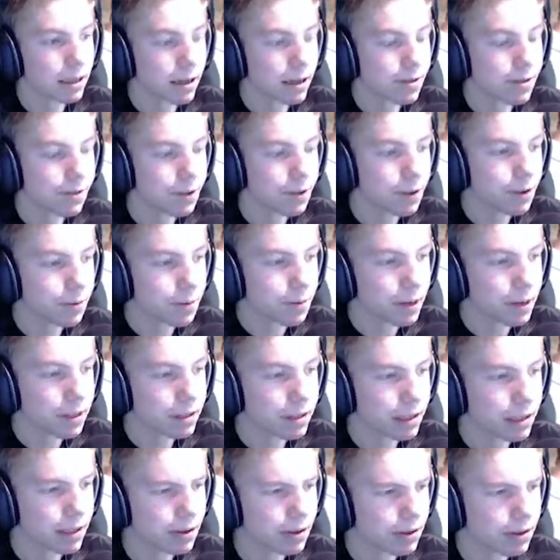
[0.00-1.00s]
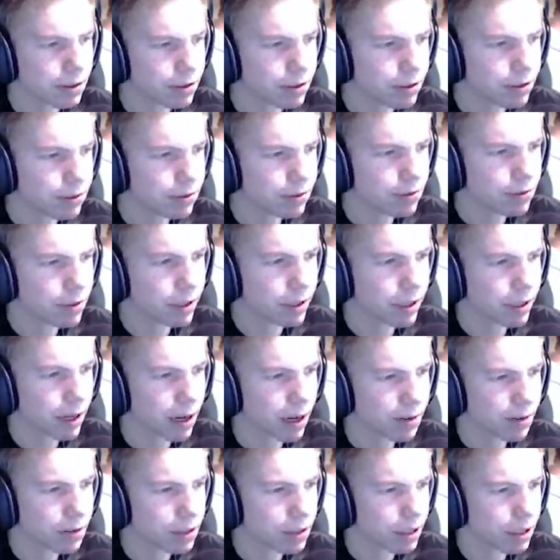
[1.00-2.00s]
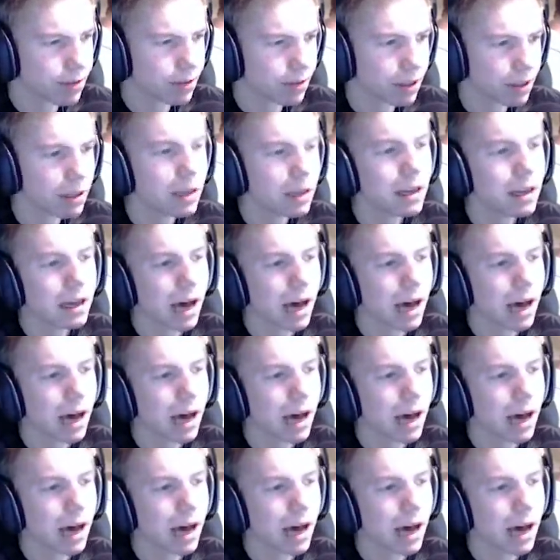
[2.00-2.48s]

a few weeks like two and a half or something